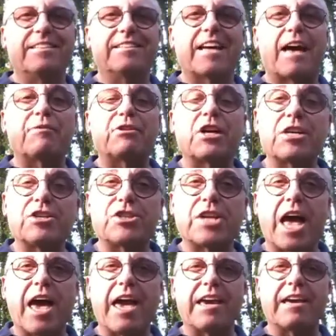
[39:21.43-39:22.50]
Have a nice
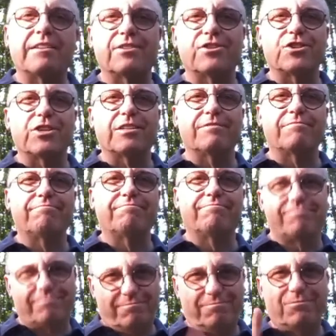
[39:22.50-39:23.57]
day and
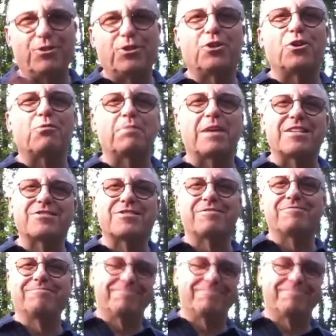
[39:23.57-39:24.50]
God bless.